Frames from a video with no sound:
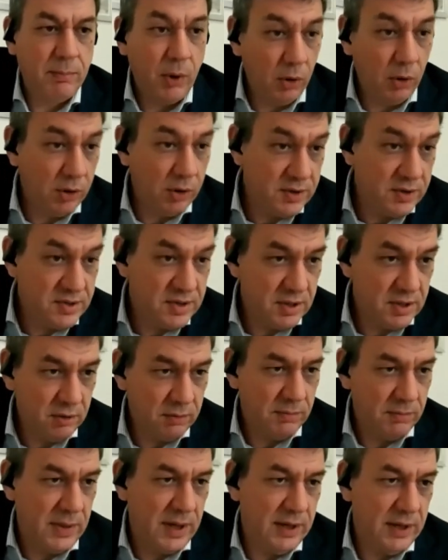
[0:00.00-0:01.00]
policy
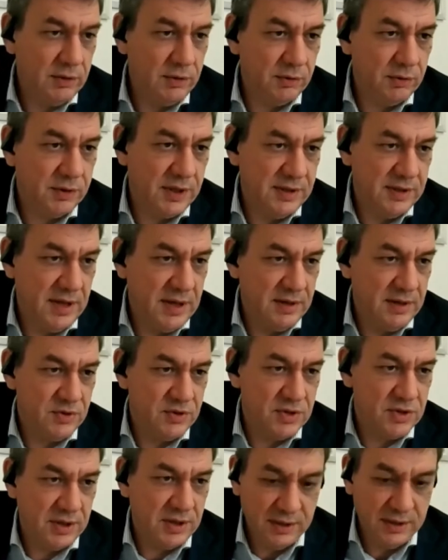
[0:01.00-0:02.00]
on
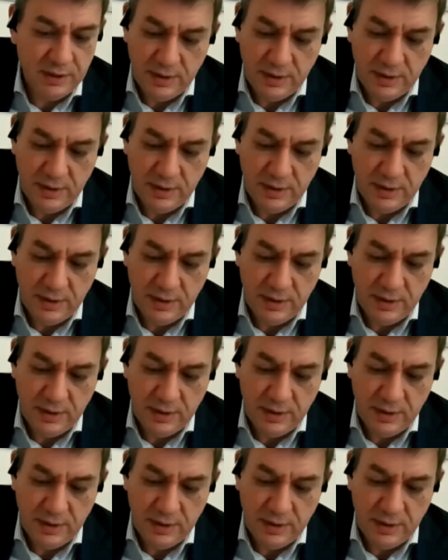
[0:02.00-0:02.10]
micro-credential,